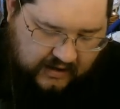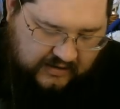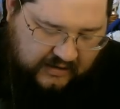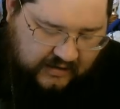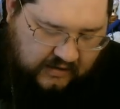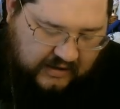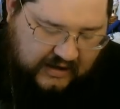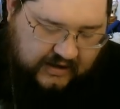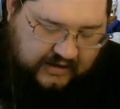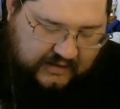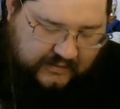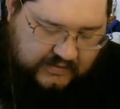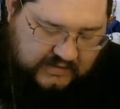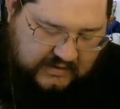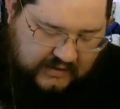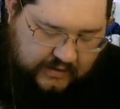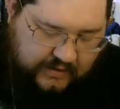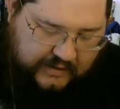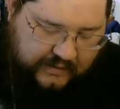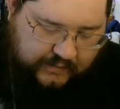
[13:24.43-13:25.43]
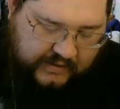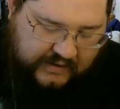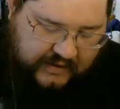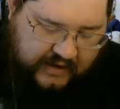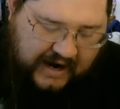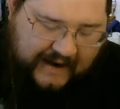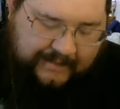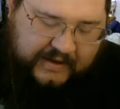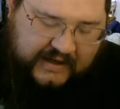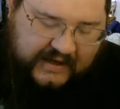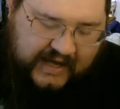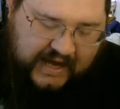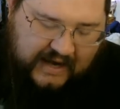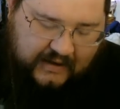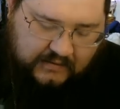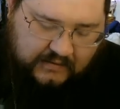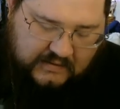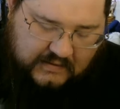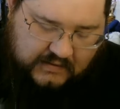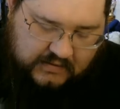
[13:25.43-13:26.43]
declared it was loaded with copper
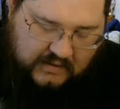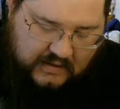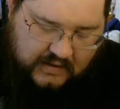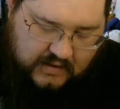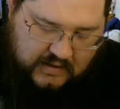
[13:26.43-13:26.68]
kettles,